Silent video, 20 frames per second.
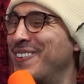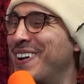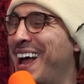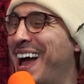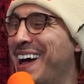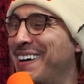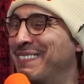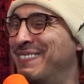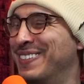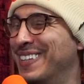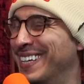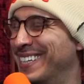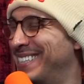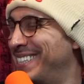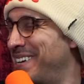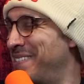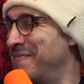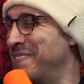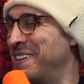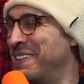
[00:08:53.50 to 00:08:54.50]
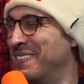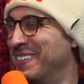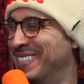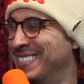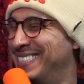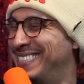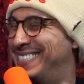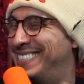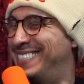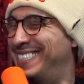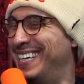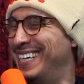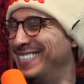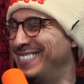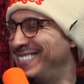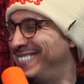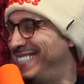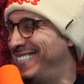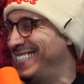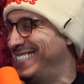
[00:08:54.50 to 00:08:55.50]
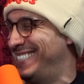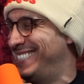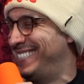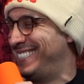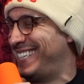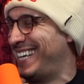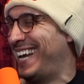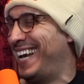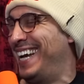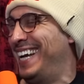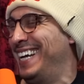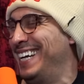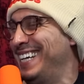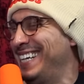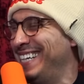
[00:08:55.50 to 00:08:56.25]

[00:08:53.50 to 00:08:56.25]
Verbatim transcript: rap looked at me with such disdain.